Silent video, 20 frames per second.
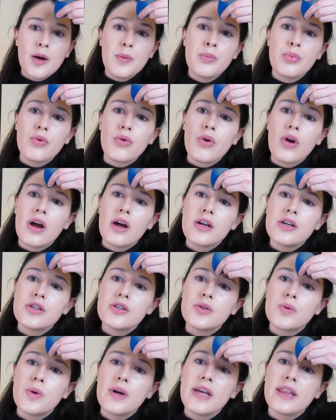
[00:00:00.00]
a
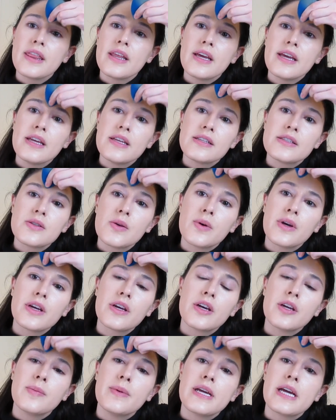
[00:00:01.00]
brush with it, so it
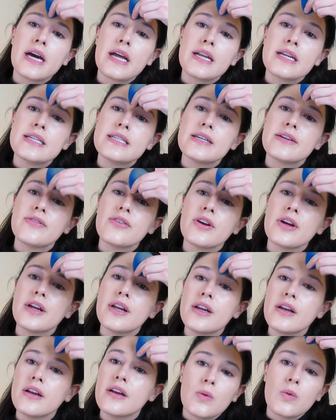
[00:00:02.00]
could be kind of
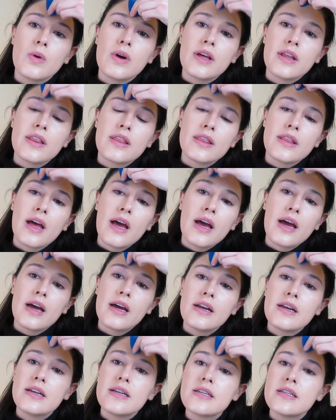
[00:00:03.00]
different with
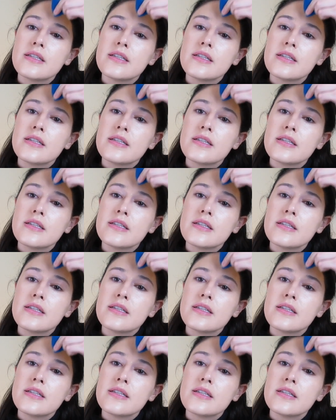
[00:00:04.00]
that.